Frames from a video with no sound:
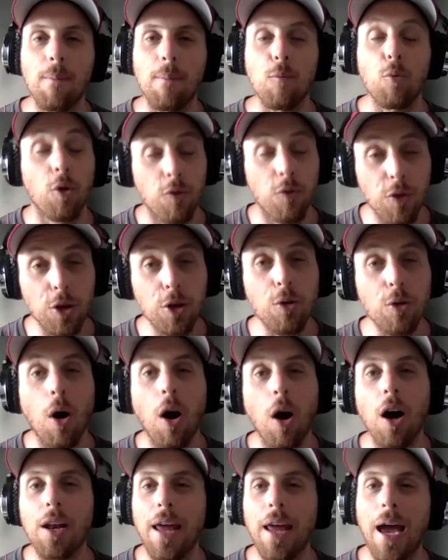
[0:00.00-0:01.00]
review
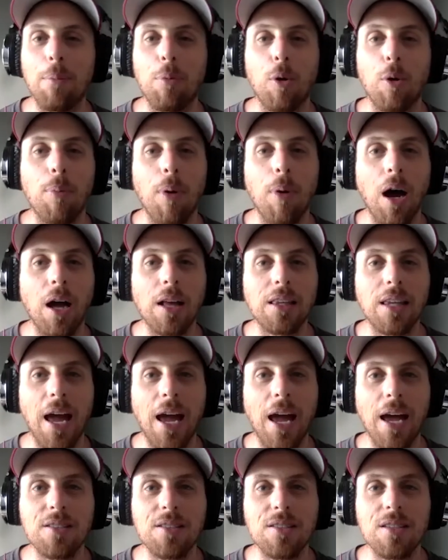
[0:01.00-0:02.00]
on Apple
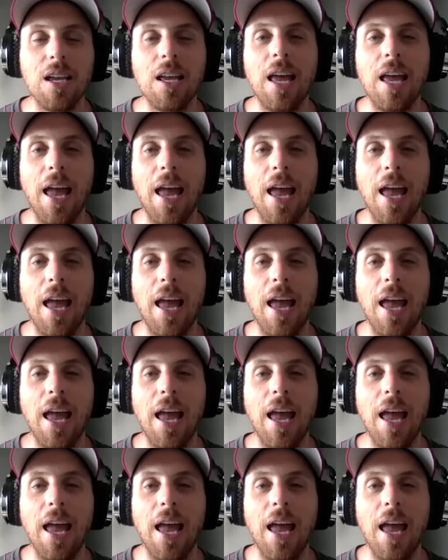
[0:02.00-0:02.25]
Podcasts.